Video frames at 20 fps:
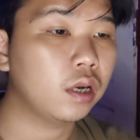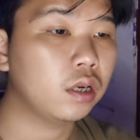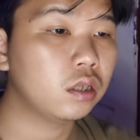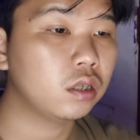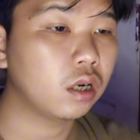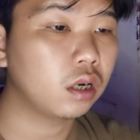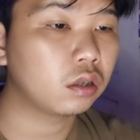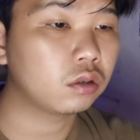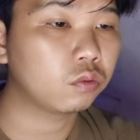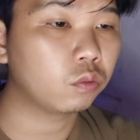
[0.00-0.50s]

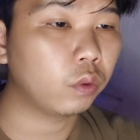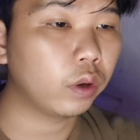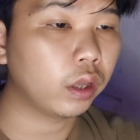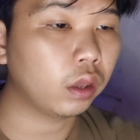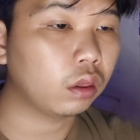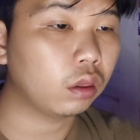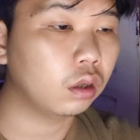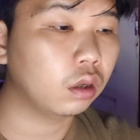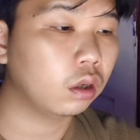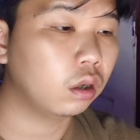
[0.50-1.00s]
and just
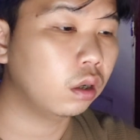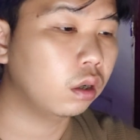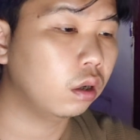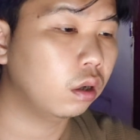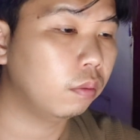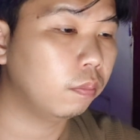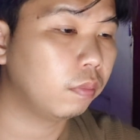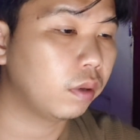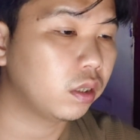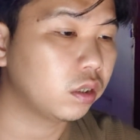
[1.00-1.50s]
read
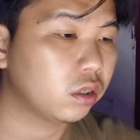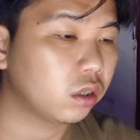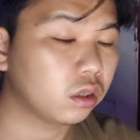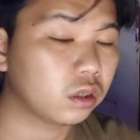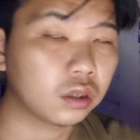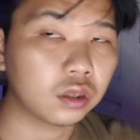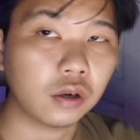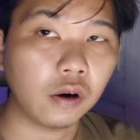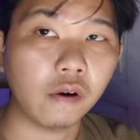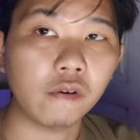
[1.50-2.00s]
the
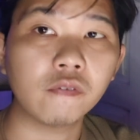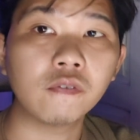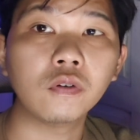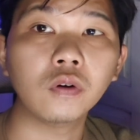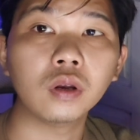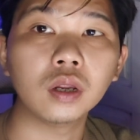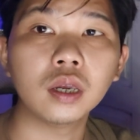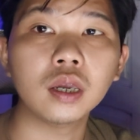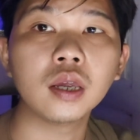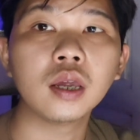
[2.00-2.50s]
message
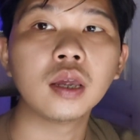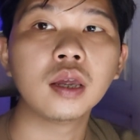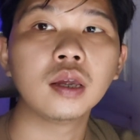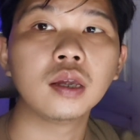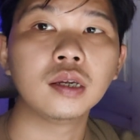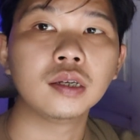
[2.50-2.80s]
carefully.